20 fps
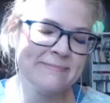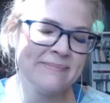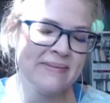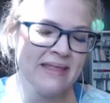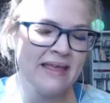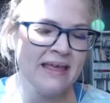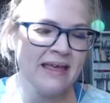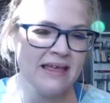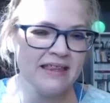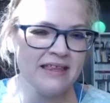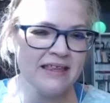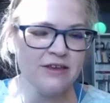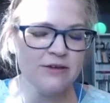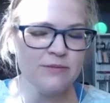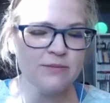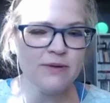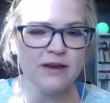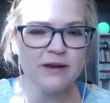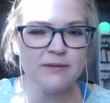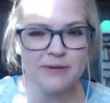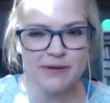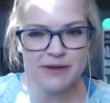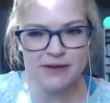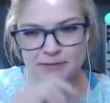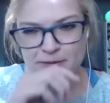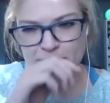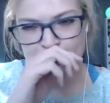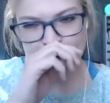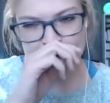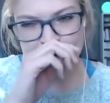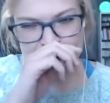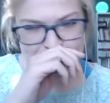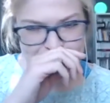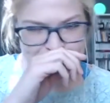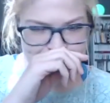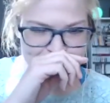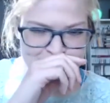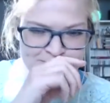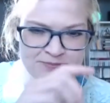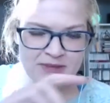I think you brought up a good point
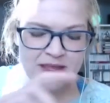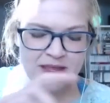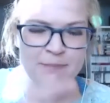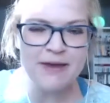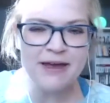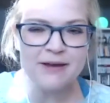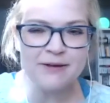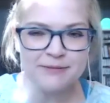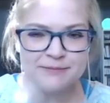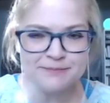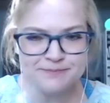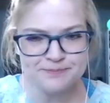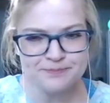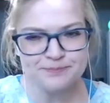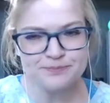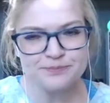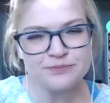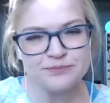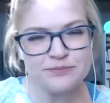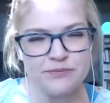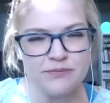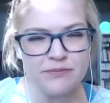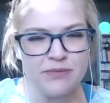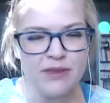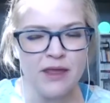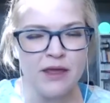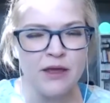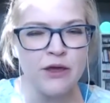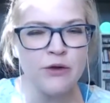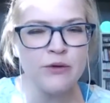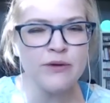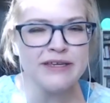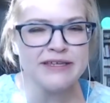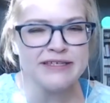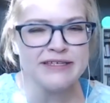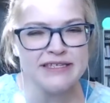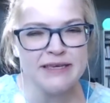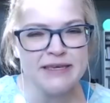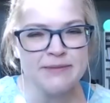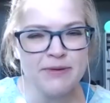about going
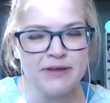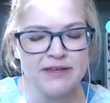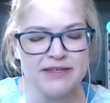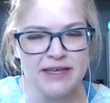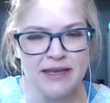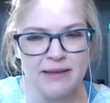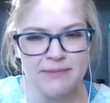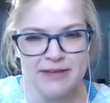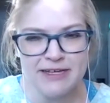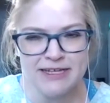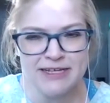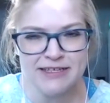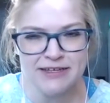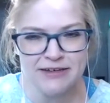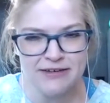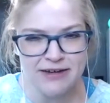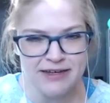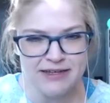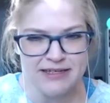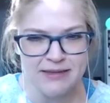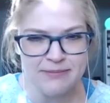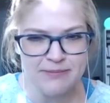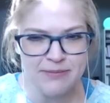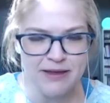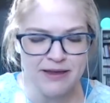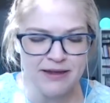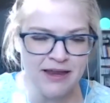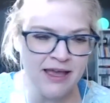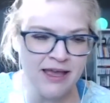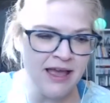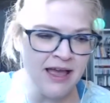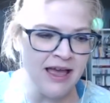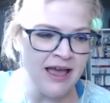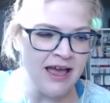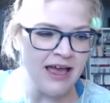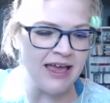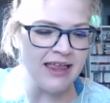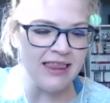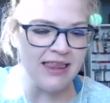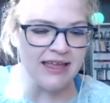deep on topics that you're not deep on.
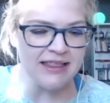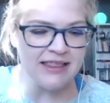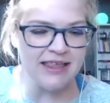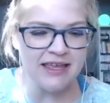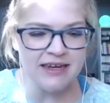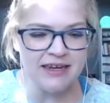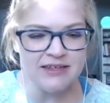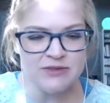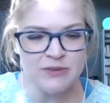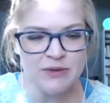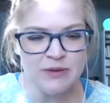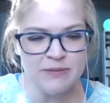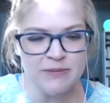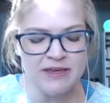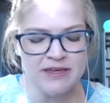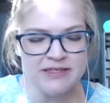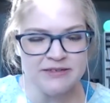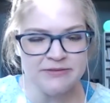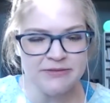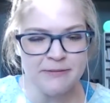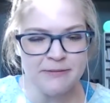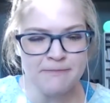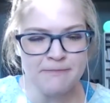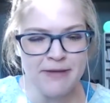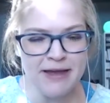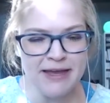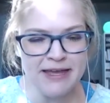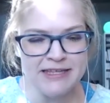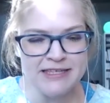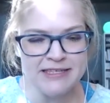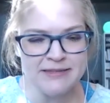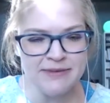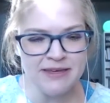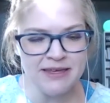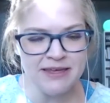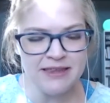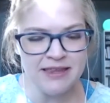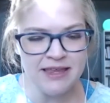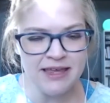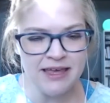I like that as well, because it reminds
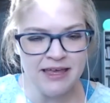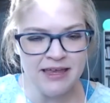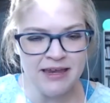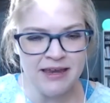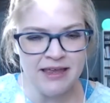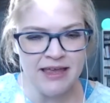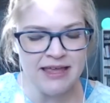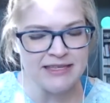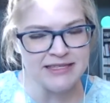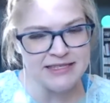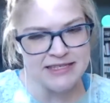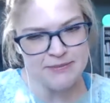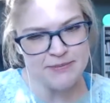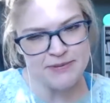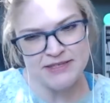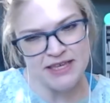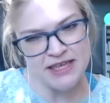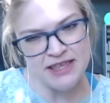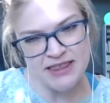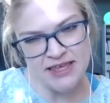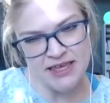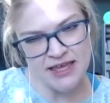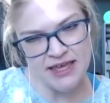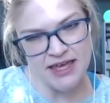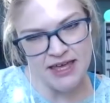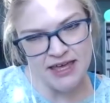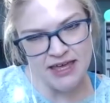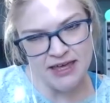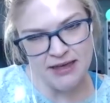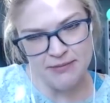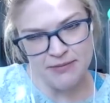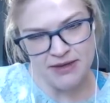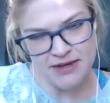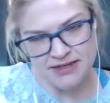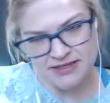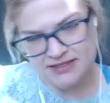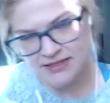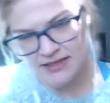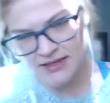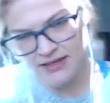me that as deep as I think I am in
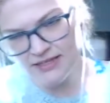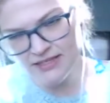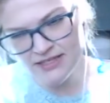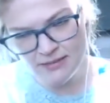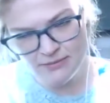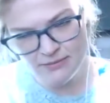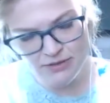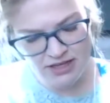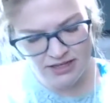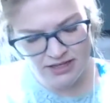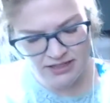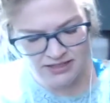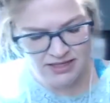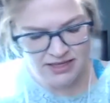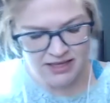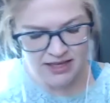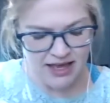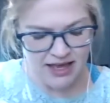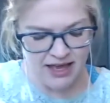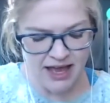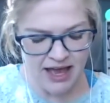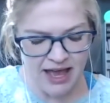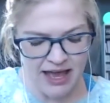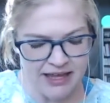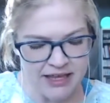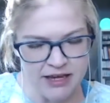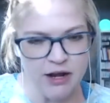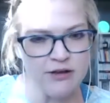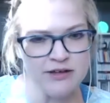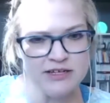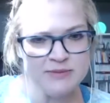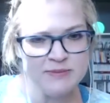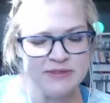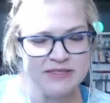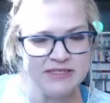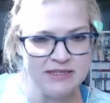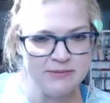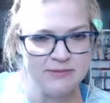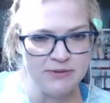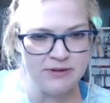a subject, I could always be
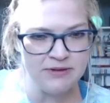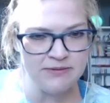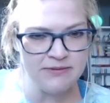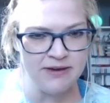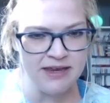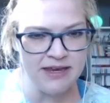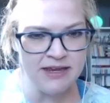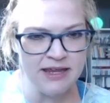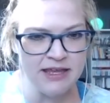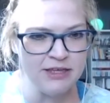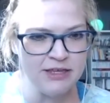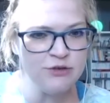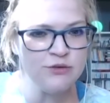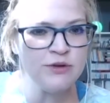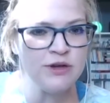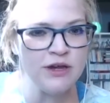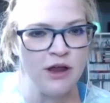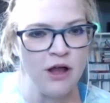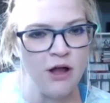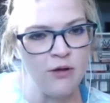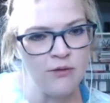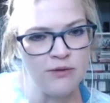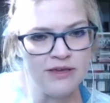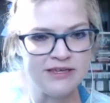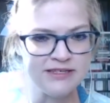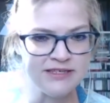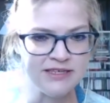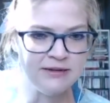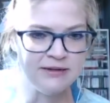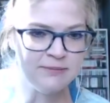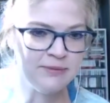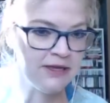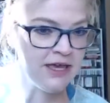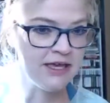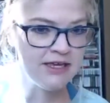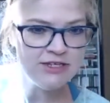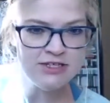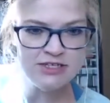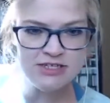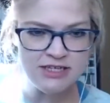deeper, right? Like you could always get a
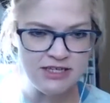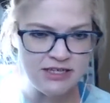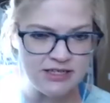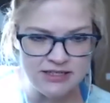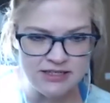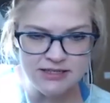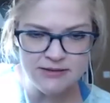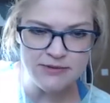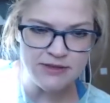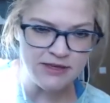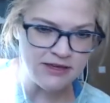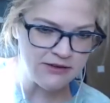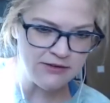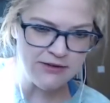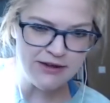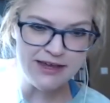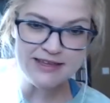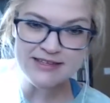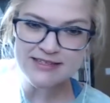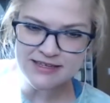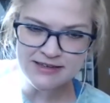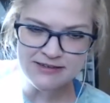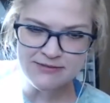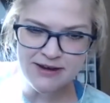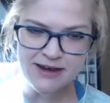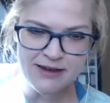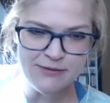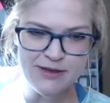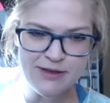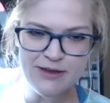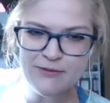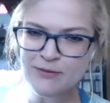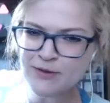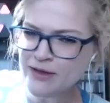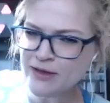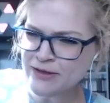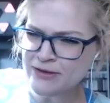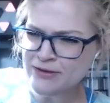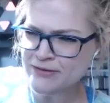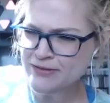PhD in something crazy, right? We
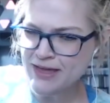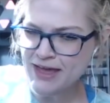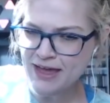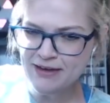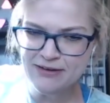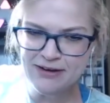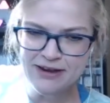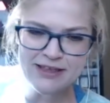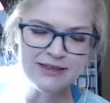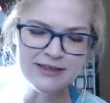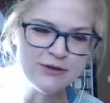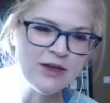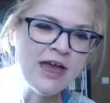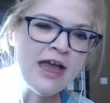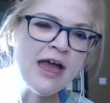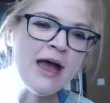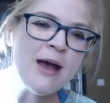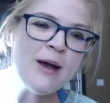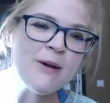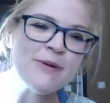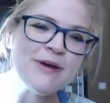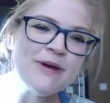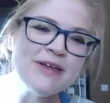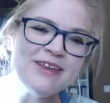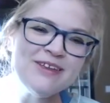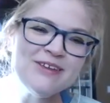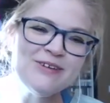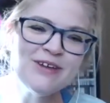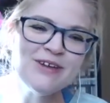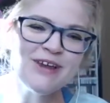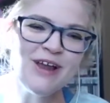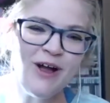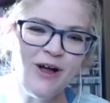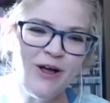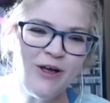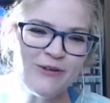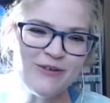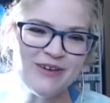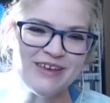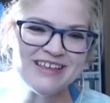all know that, right, Luke? But you could
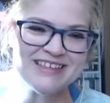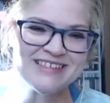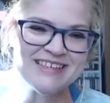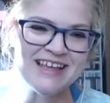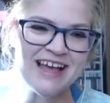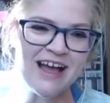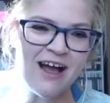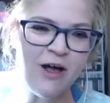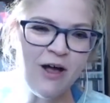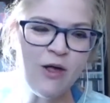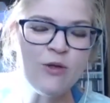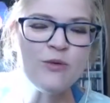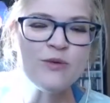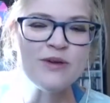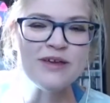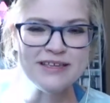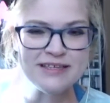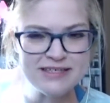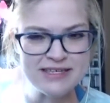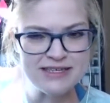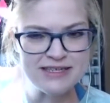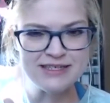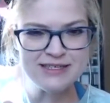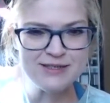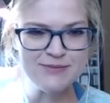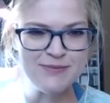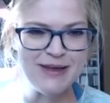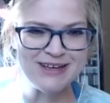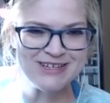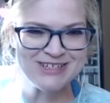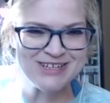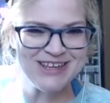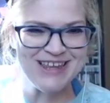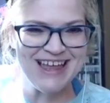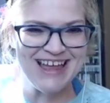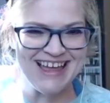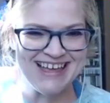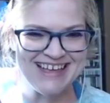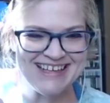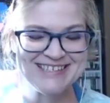always
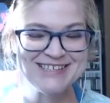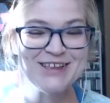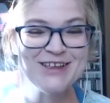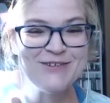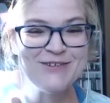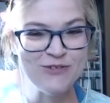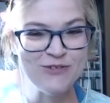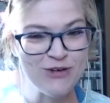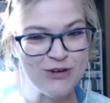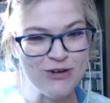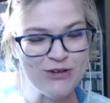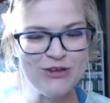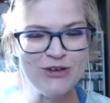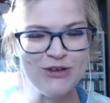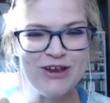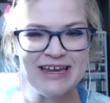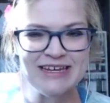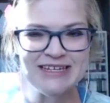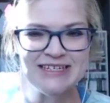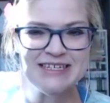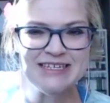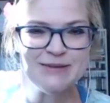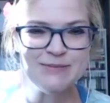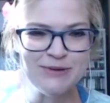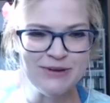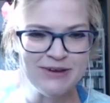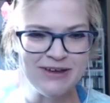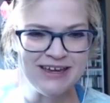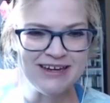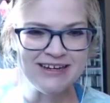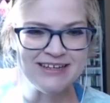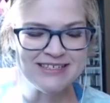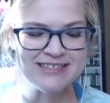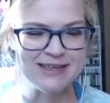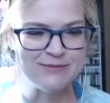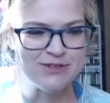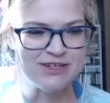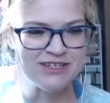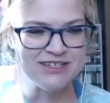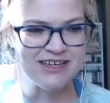specialize further and deeper in a
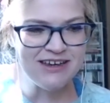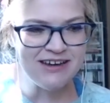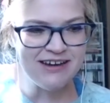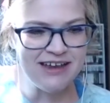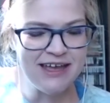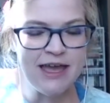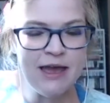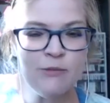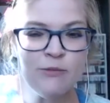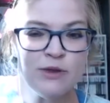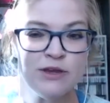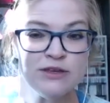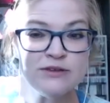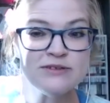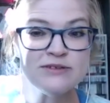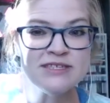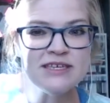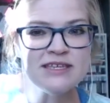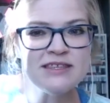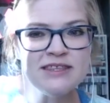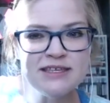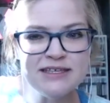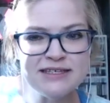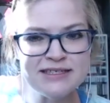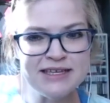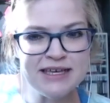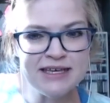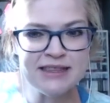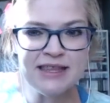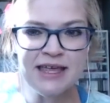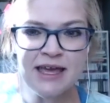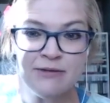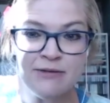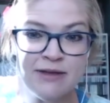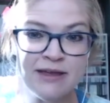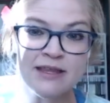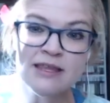subject area. And when you see things like that, right?